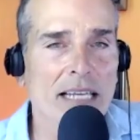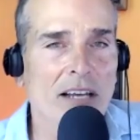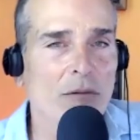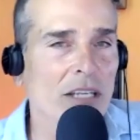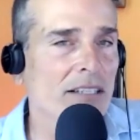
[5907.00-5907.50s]
That's
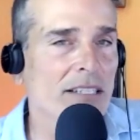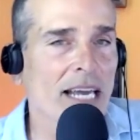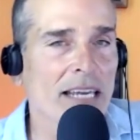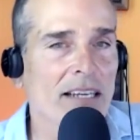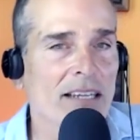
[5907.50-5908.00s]
not really the
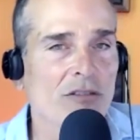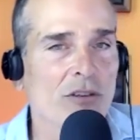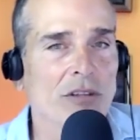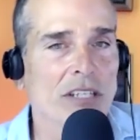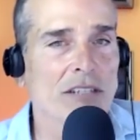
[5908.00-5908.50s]
data. That
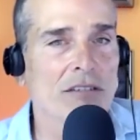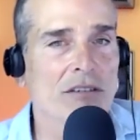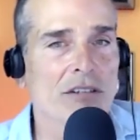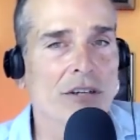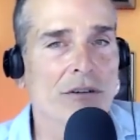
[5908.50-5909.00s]
certainly
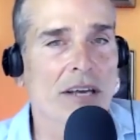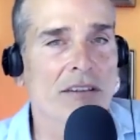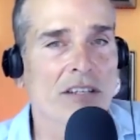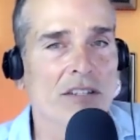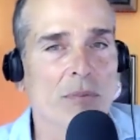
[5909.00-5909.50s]
isn't the near
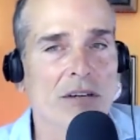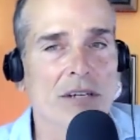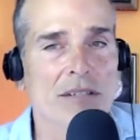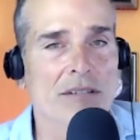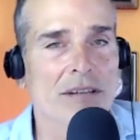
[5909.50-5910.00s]
death
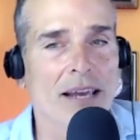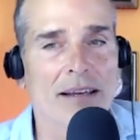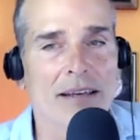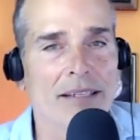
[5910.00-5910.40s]
experience data.